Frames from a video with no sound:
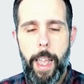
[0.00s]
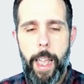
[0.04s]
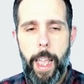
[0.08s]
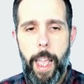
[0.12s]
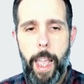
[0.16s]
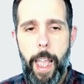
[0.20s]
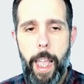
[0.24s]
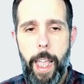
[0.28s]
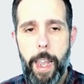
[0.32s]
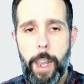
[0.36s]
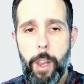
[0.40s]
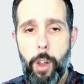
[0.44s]

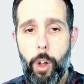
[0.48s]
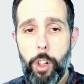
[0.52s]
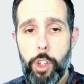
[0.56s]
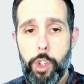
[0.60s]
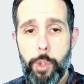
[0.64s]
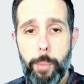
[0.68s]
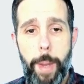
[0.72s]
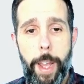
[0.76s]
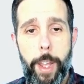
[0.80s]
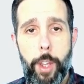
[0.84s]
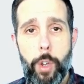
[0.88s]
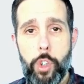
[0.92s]
and
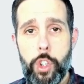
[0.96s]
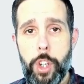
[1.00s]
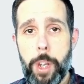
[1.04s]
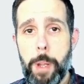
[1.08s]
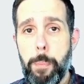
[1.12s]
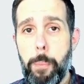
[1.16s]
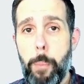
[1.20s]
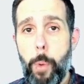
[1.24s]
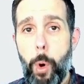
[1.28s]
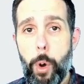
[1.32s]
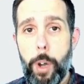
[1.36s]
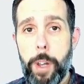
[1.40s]
also by using
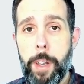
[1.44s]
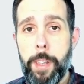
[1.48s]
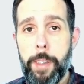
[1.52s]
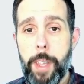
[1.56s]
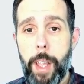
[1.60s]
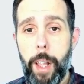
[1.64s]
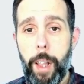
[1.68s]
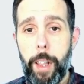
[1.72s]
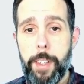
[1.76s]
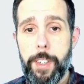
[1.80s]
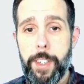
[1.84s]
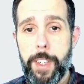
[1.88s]
a more
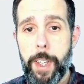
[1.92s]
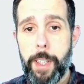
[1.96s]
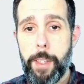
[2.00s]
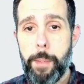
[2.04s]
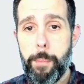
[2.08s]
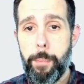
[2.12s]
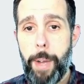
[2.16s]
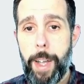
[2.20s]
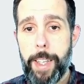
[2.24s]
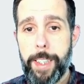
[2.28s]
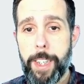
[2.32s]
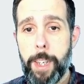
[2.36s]

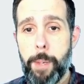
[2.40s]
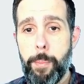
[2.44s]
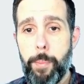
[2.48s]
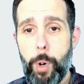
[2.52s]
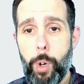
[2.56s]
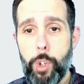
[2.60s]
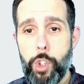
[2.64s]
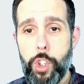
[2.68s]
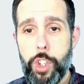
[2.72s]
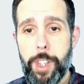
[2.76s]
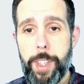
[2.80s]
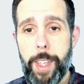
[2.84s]
intelligent matching
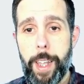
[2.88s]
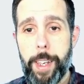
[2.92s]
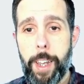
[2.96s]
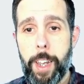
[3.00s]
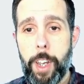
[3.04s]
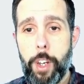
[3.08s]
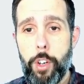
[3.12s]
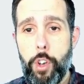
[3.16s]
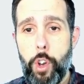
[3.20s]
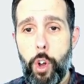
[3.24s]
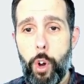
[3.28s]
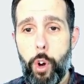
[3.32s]
process that
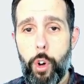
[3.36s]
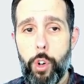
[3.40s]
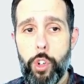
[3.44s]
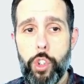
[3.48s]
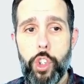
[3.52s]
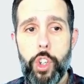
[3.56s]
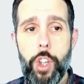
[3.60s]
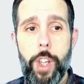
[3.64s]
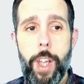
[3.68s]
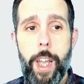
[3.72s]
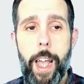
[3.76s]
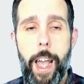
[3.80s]

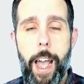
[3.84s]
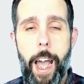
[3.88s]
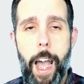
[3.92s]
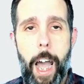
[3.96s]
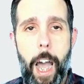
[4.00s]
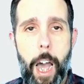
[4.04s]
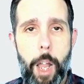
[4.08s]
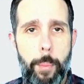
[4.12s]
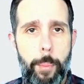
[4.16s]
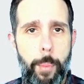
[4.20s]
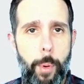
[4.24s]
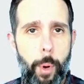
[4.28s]
ignores
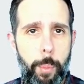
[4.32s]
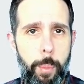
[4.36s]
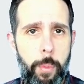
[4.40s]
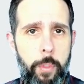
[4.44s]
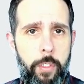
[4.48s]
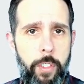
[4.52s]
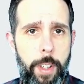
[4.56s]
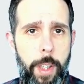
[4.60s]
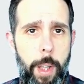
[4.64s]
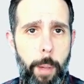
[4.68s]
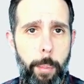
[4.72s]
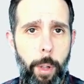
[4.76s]

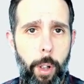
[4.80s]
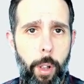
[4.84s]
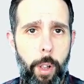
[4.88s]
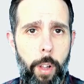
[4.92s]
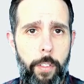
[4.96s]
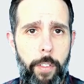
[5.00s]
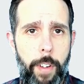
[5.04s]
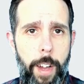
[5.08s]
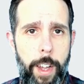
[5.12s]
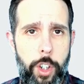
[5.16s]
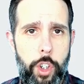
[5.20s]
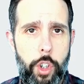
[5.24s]

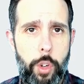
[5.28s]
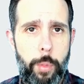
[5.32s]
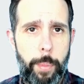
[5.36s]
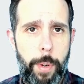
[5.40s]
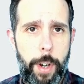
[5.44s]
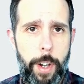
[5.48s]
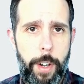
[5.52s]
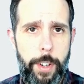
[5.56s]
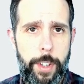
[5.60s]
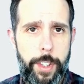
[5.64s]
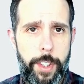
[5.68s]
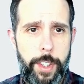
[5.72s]
unprofitable function
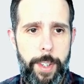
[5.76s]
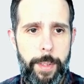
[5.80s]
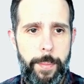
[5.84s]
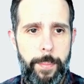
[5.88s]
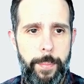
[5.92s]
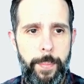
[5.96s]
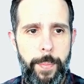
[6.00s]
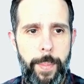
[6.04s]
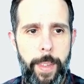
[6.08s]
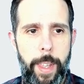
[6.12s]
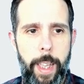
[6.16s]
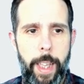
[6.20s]
pairs.
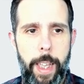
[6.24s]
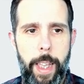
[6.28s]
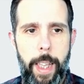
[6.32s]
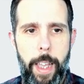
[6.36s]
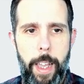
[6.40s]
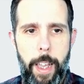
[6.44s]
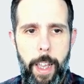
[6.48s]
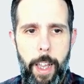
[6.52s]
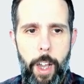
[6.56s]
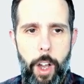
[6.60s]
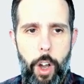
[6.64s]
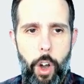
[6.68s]

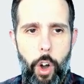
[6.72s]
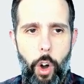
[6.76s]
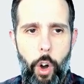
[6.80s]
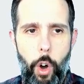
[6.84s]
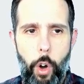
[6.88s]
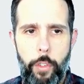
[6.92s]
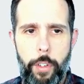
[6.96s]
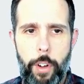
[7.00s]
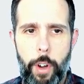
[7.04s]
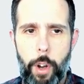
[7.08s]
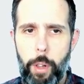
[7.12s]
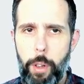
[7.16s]

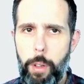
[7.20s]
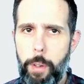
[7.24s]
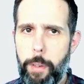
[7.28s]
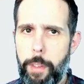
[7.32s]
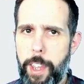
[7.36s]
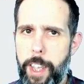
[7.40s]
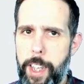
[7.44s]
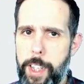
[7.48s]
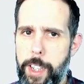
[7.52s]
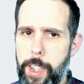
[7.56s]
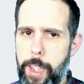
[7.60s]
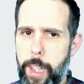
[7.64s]
Overall,
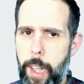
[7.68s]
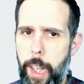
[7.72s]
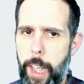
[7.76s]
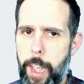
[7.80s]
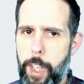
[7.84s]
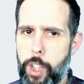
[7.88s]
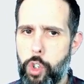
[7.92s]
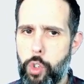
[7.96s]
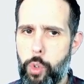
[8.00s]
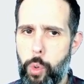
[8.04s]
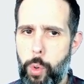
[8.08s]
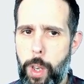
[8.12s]
this
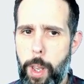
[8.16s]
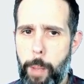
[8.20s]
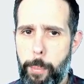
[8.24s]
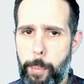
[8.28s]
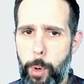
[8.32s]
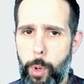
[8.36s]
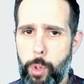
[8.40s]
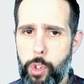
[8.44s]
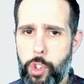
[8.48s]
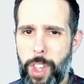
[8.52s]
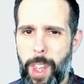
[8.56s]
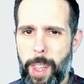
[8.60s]
leads to an
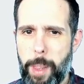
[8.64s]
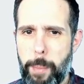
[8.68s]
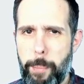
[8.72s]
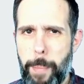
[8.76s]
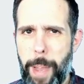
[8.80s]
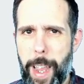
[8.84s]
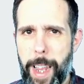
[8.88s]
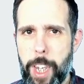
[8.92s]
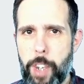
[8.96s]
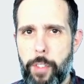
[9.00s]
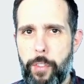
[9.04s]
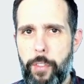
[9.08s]
approach that
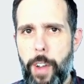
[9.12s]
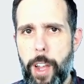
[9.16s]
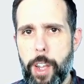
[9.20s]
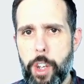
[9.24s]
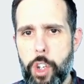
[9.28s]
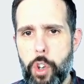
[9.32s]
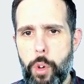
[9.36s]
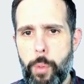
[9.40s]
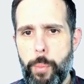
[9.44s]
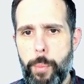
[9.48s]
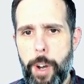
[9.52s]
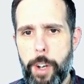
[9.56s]
makes
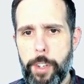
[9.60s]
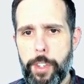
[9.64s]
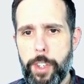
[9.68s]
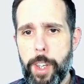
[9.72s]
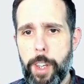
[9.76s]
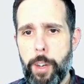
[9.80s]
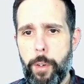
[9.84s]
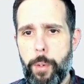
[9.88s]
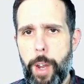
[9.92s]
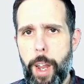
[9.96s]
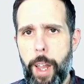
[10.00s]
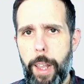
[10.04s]
function
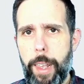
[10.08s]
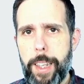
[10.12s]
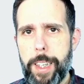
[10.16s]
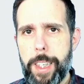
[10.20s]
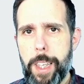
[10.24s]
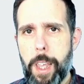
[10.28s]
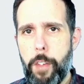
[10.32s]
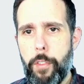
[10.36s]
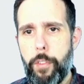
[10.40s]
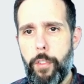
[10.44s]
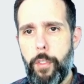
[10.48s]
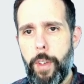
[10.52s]
merging
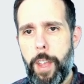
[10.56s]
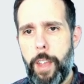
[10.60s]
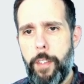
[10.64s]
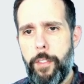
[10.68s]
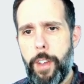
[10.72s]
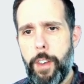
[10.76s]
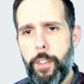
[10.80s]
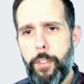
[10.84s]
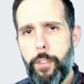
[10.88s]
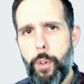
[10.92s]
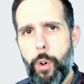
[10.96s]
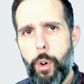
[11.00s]
realistic
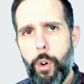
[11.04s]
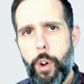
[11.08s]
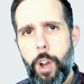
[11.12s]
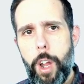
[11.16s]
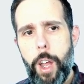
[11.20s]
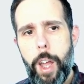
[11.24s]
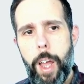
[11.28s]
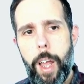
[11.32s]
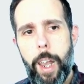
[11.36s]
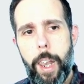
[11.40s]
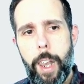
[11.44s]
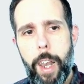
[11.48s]
even for
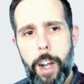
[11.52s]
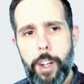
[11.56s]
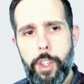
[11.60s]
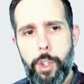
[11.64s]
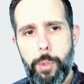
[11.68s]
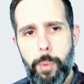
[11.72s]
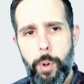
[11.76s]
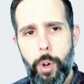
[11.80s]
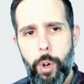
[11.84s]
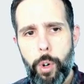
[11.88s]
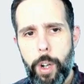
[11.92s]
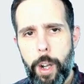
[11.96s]

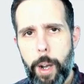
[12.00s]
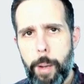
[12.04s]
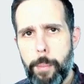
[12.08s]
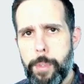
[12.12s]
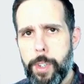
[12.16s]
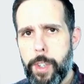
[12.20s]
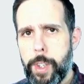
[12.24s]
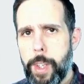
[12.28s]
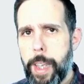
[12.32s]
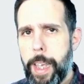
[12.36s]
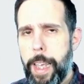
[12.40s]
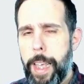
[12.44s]
large
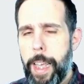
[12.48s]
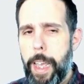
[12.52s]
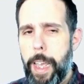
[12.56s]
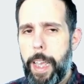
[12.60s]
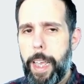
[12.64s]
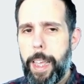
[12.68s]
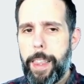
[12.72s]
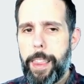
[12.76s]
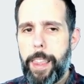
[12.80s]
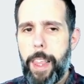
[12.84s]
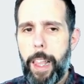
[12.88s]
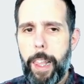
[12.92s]
programs,
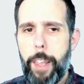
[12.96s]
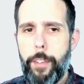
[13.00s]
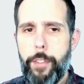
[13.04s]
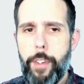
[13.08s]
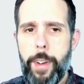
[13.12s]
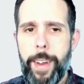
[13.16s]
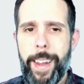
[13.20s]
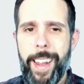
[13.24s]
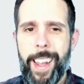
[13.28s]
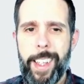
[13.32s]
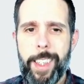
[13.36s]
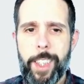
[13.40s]

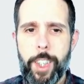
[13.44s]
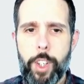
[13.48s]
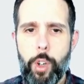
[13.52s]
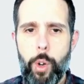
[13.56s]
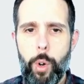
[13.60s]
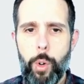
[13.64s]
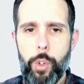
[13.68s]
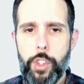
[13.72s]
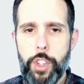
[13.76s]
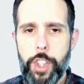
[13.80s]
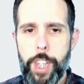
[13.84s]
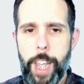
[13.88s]
delivering its
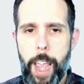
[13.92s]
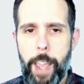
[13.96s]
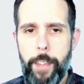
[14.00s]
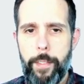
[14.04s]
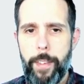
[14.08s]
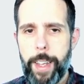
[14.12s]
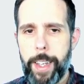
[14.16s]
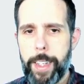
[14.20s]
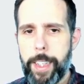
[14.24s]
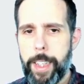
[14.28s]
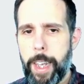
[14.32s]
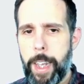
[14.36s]
code
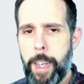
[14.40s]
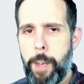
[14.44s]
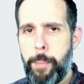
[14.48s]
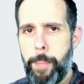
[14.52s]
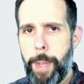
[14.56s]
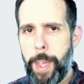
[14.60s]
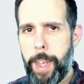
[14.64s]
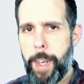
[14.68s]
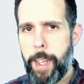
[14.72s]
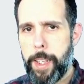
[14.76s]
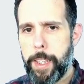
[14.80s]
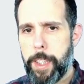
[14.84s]
savings in
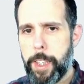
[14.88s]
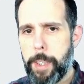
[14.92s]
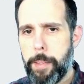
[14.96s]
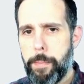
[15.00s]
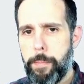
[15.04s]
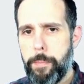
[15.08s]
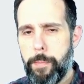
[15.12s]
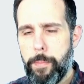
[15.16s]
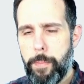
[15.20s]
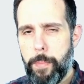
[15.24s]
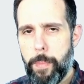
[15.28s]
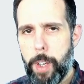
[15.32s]
minutes
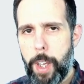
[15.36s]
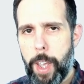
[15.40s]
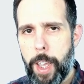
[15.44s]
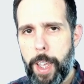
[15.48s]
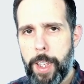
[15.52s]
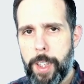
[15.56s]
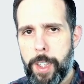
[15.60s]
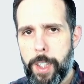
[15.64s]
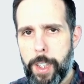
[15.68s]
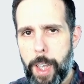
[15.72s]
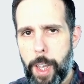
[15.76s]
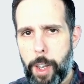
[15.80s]

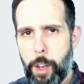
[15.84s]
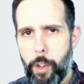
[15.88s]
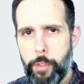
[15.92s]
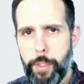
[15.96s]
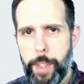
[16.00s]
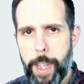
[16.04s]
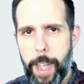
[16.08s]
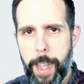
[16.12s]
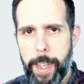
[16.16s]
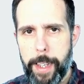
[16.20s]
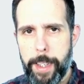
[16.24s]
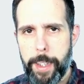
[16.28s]
instead of
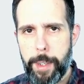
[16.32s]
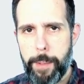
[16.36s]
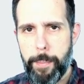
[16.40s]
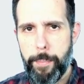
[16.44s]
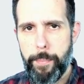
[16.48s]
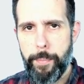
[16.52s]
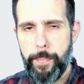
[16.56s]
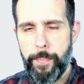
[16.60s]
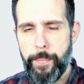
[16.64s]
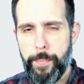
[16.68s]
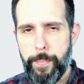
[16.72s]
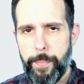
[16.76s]
days.
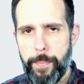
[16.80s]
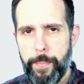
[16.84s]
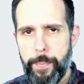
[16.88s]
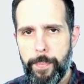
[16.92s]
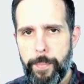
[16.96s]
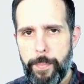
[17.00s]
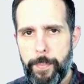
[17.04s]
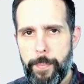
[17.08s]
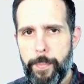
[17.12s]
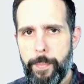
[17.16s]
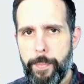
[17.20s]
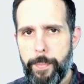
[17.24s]

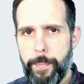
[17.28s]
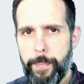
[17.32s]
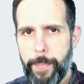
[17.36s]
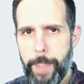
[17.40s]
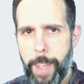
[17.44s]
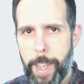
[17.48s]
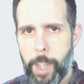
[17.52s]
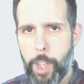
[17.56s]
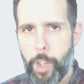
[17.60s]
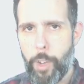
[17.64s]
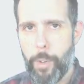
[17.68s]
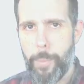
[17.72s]

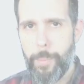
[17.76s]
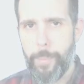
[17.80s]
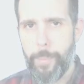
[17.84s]
Thank you.